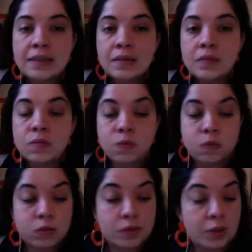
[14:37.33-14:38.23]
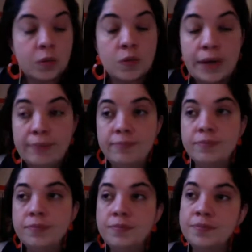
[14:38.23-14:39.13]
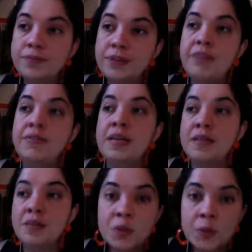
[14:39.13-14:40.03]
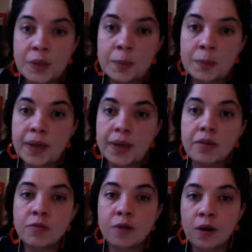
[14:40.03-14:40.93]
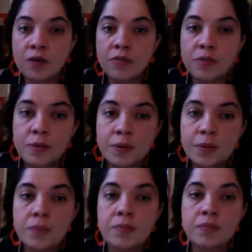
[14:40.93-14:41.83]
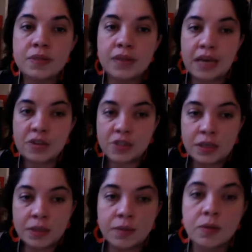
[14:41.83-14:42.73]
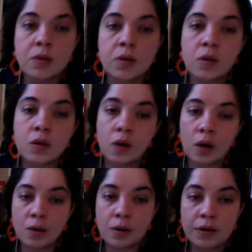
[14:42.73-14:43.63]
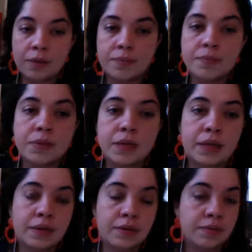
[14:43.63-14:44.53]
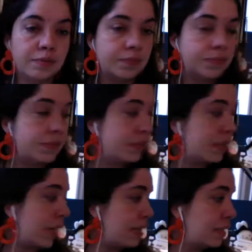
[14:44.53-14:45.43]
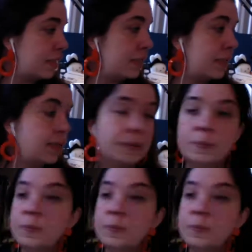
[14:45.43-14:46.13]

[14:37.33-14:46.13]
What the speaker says: So 5 days between back and forth, sketching, color, and size, and